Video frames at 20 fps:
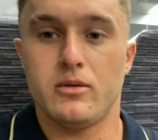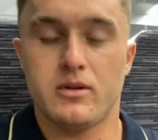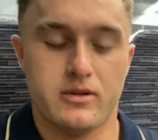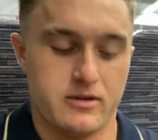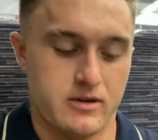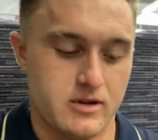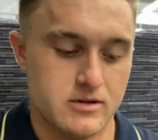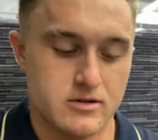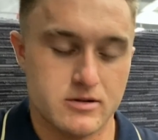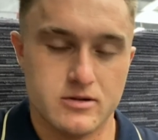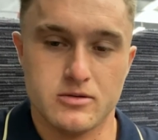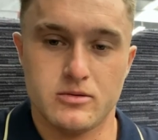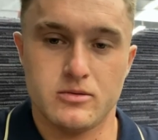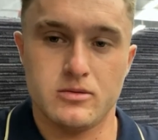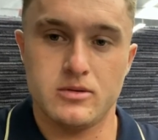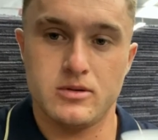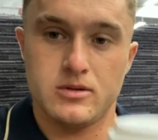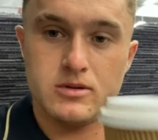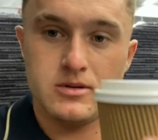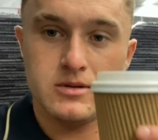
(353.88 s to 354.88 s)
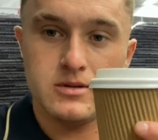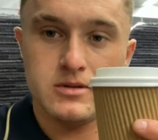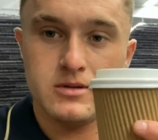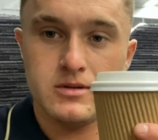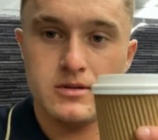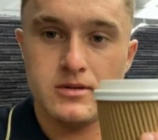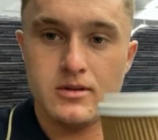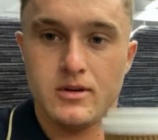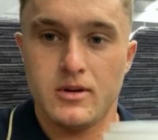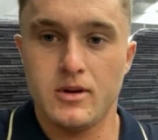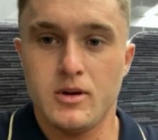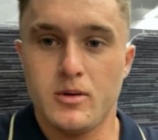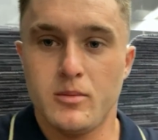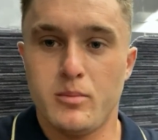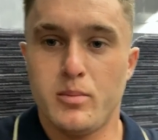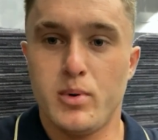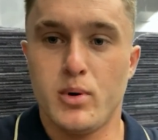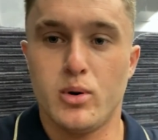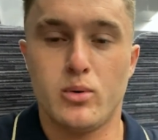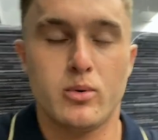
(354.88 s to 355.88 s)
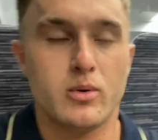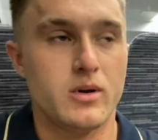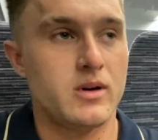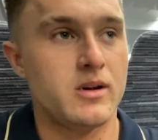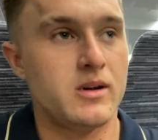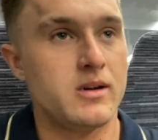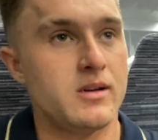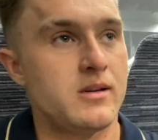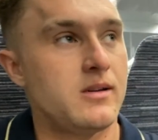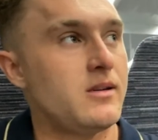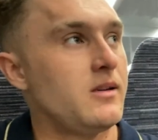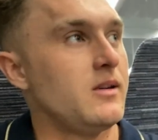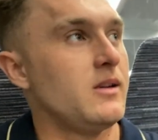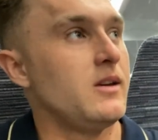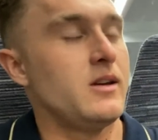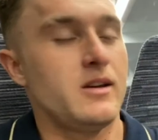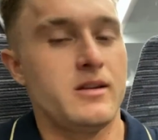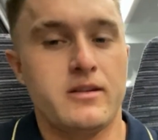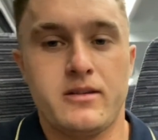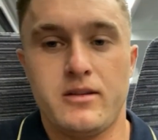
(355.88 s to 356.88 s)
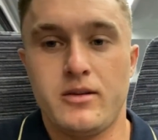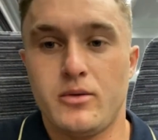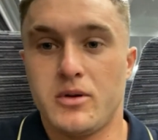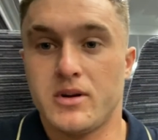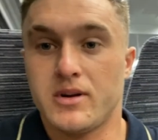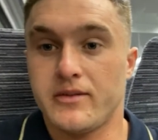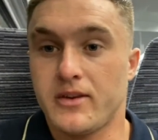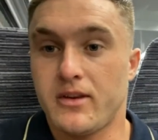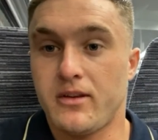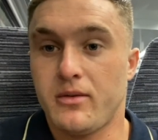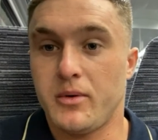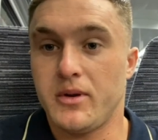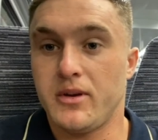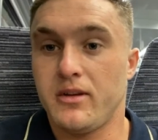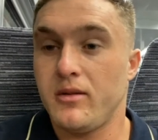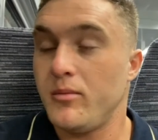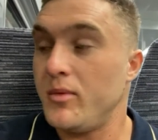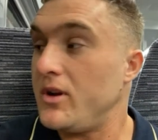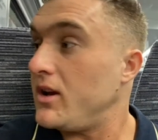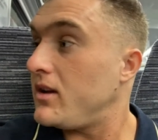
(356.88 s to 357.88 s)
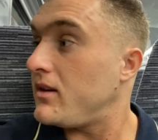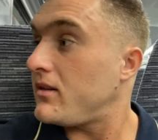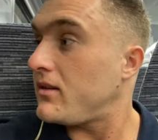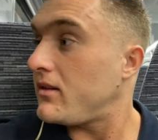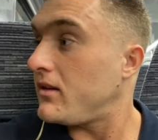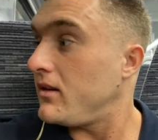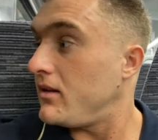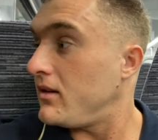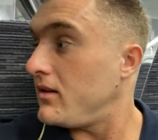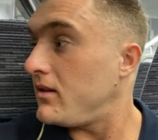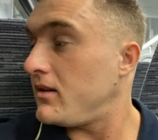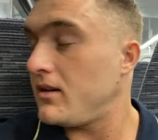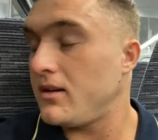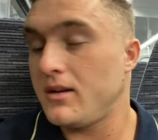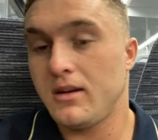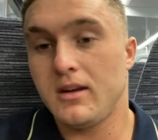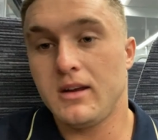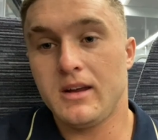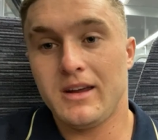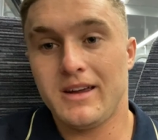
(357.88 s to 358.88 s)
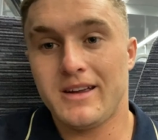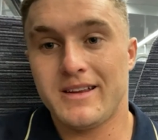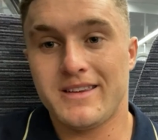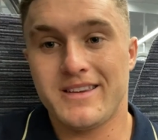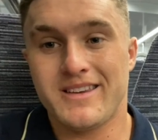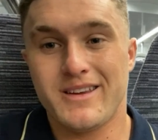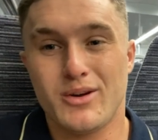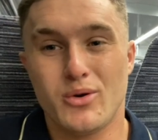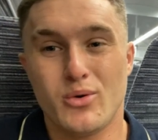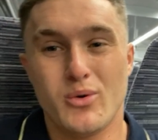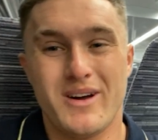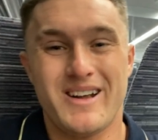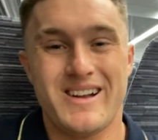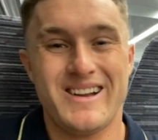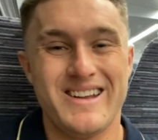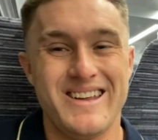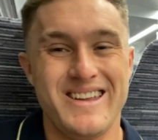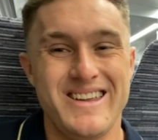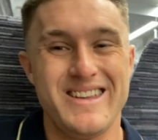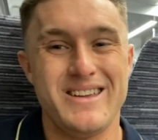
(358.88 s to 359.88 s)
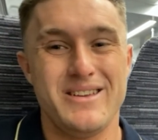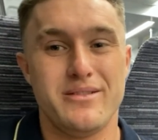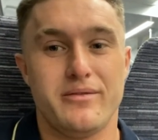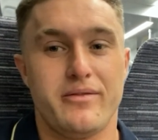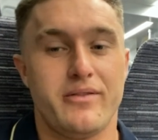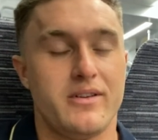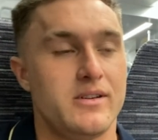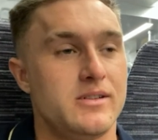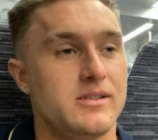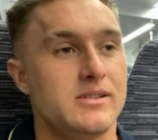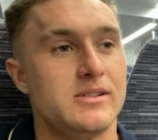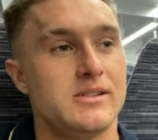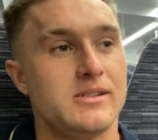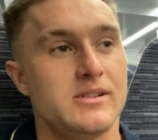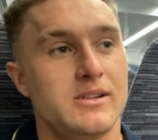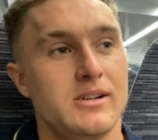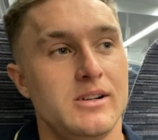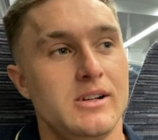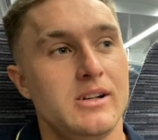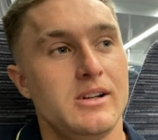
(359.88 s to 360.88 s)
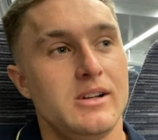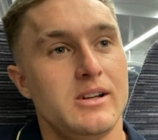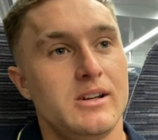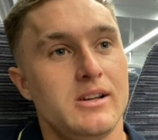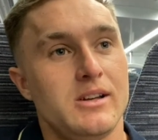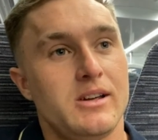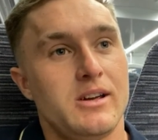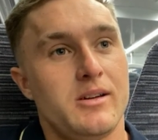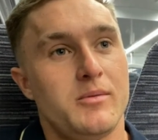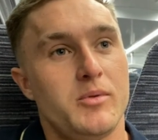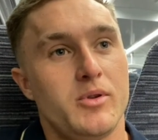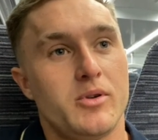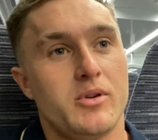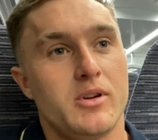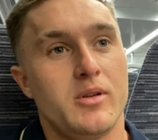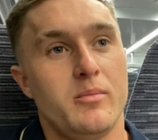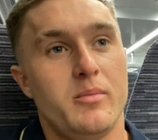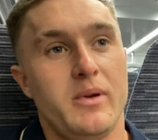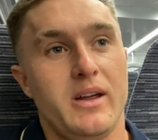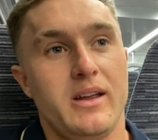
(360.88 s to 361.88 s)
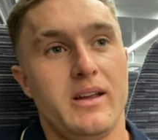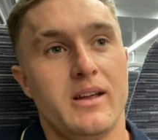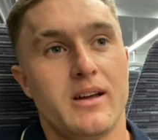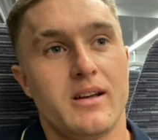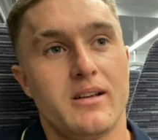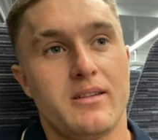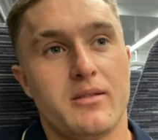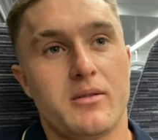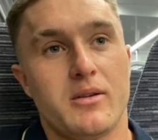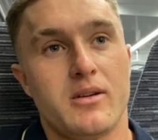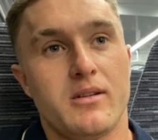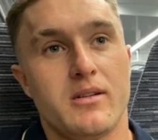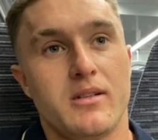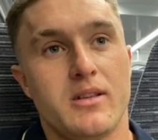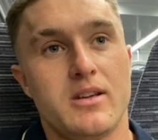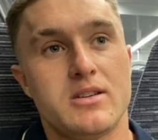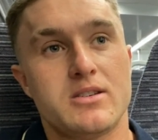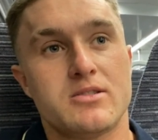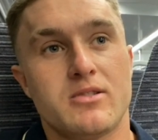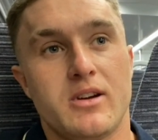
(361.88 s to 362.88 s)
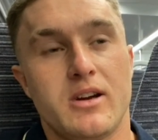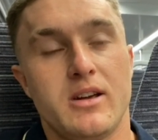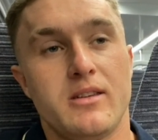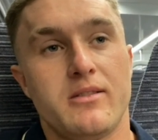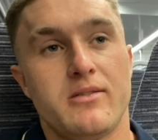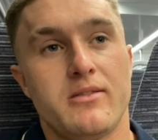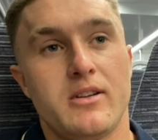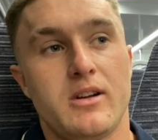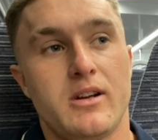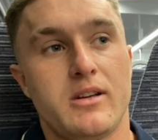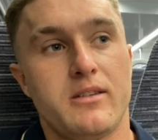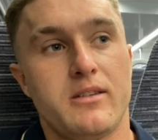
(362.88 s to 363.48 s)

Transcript: essential. Well, still got another 20 minutes until I leave. Not gonna be, so this train's for like